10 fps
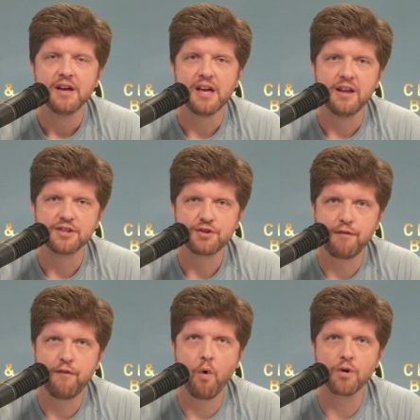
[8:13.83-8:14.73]
it is to
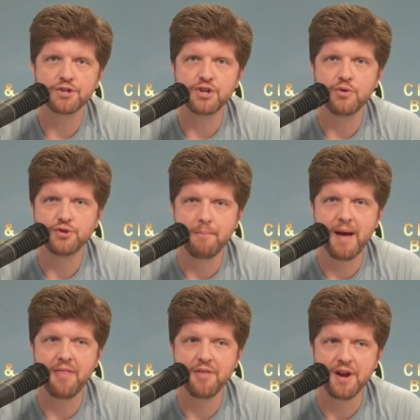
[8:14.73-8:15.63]
force you to
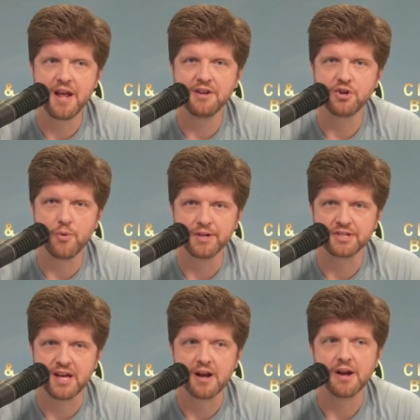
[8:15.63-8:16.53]
bend the knee to
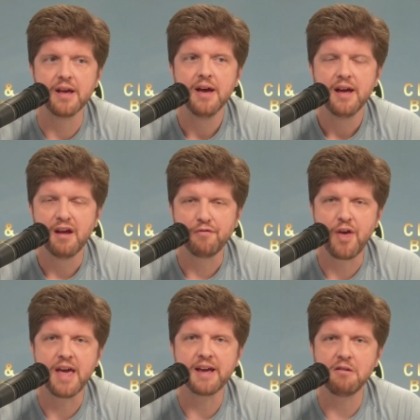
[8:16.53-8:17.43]
insanity. If
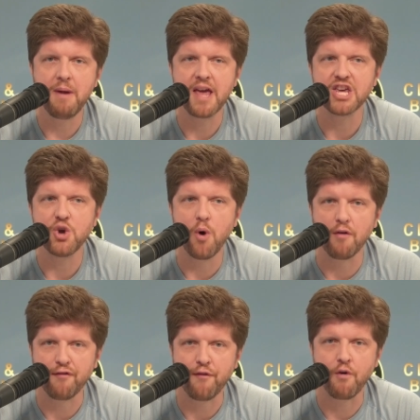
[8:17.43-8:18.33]
they can make you
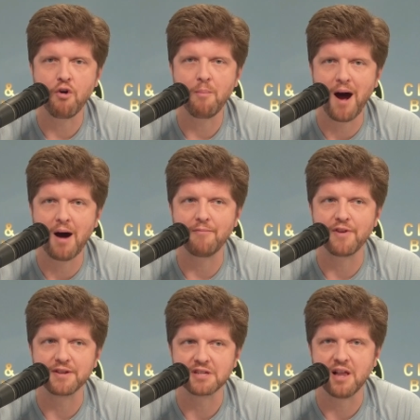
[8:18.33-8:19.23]
affirm
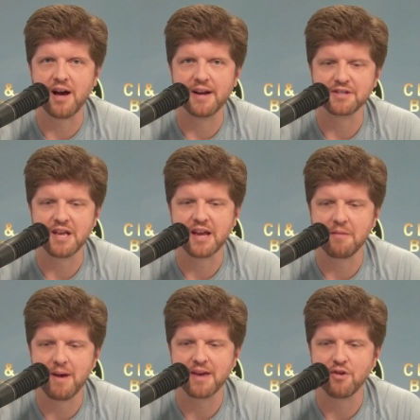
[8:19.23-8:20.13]
obvious lies, they can
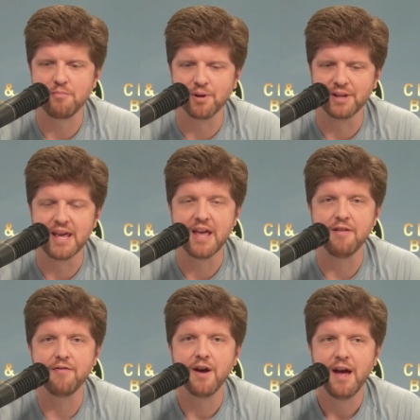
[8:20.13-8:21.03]
make you
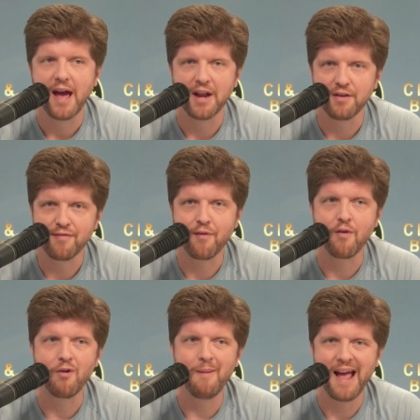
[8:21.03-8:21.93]
believe and
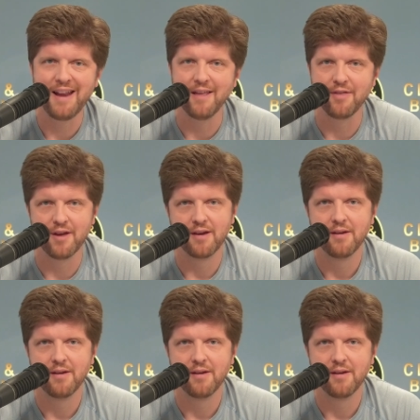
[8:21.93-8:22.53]
affirm anything.